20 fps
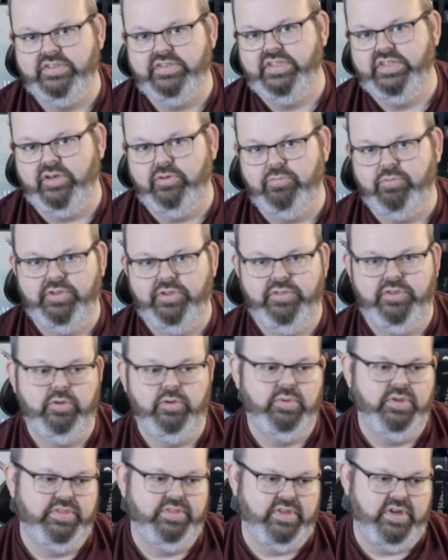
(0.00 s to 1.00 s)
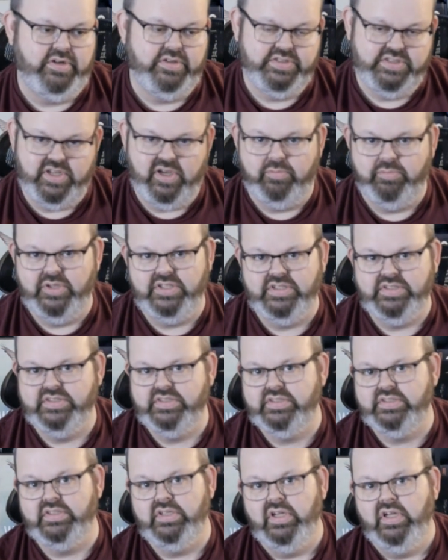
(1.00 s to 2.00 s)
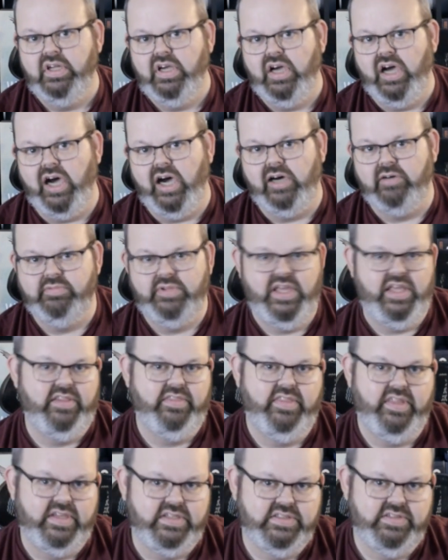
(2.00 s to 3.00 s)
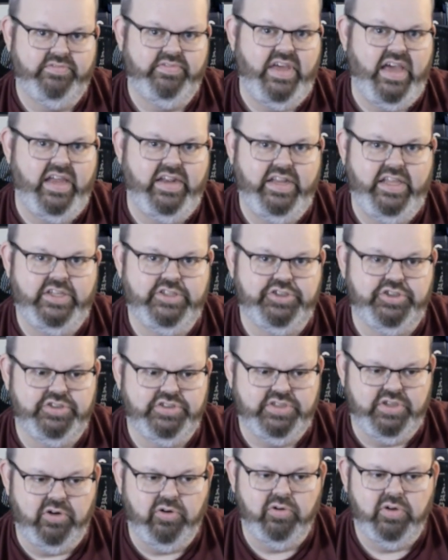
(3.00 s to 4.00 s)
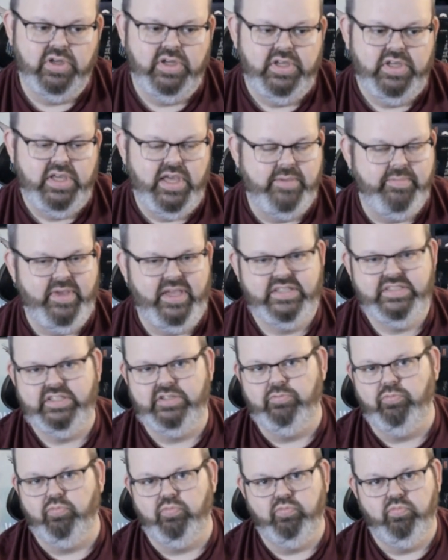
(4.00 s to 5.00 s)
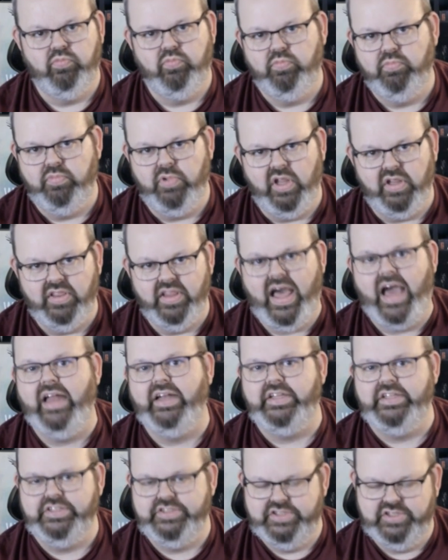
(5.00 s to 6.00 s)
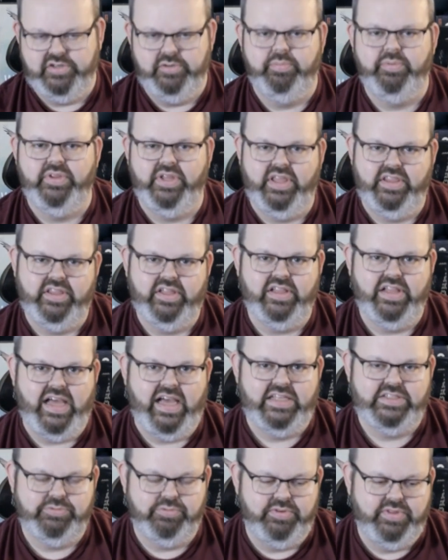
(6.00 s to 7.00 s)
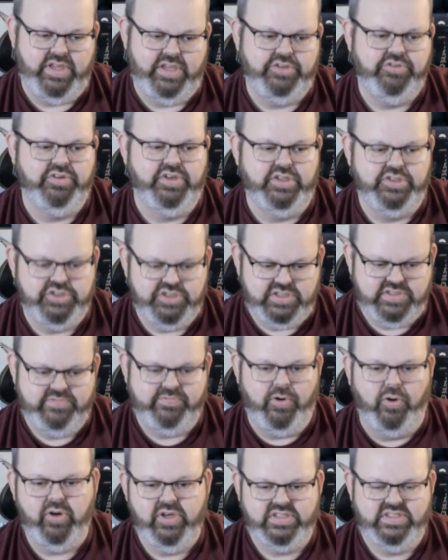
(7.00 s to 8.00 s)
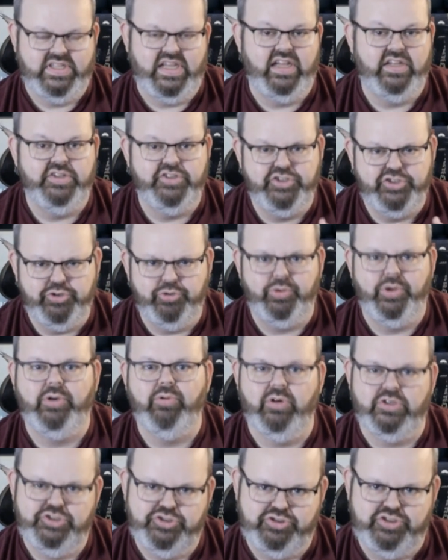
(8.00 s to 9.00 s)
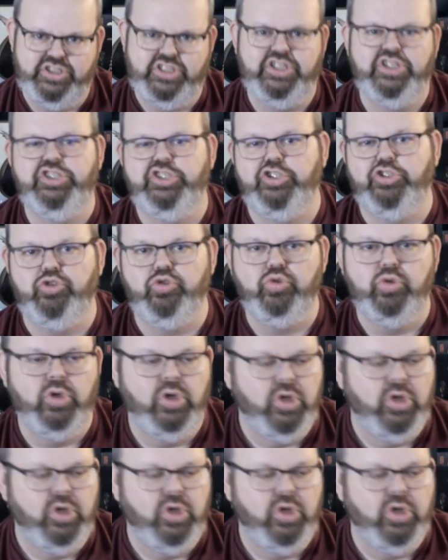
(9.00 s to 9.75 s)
that are with you, but their summons and things of that nature. So it makes it a lot easier to play the class, where then you can just focus on doing what you need to do,